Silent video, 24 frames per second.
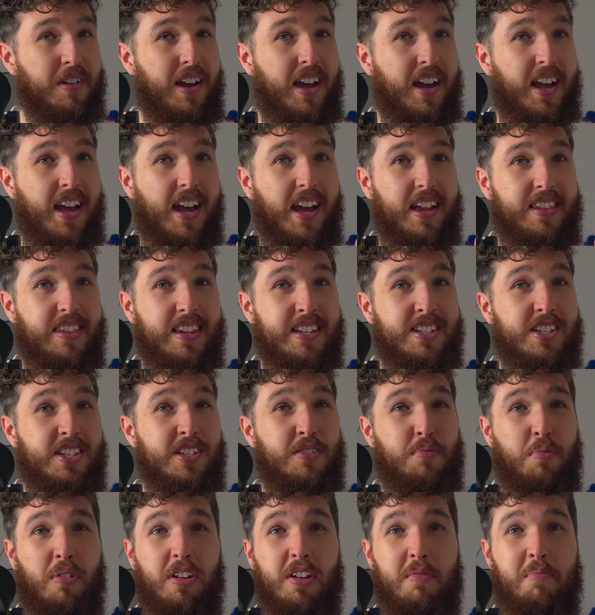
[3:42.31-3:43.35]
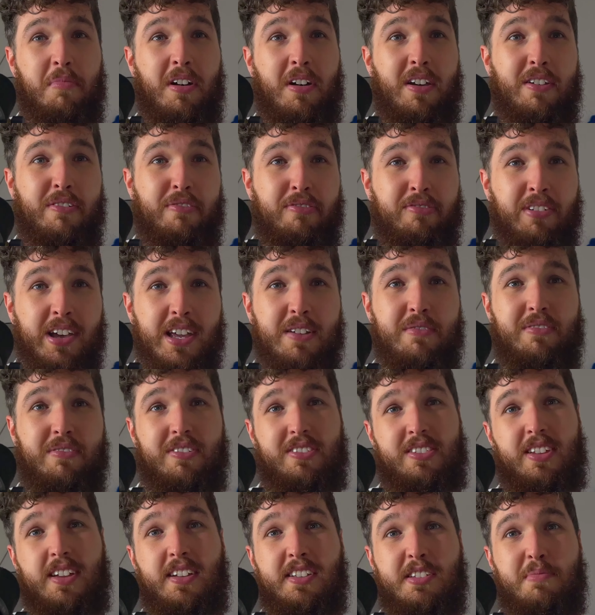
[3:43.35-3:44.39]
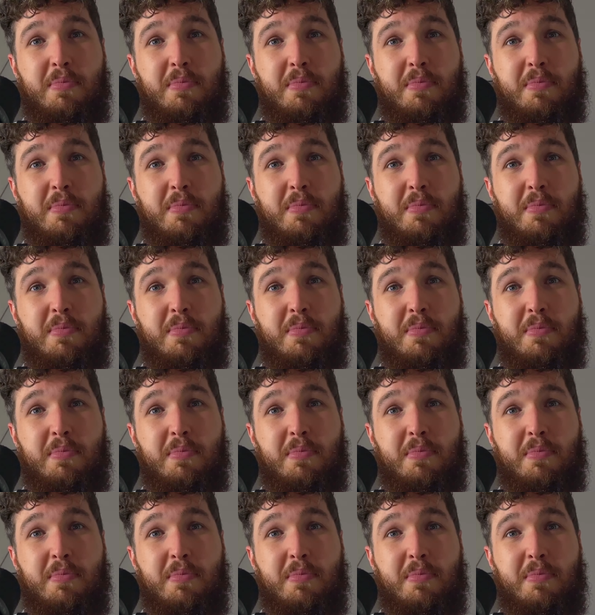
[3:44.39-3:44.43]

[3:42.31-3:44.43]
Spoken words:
and this is one of my favourite things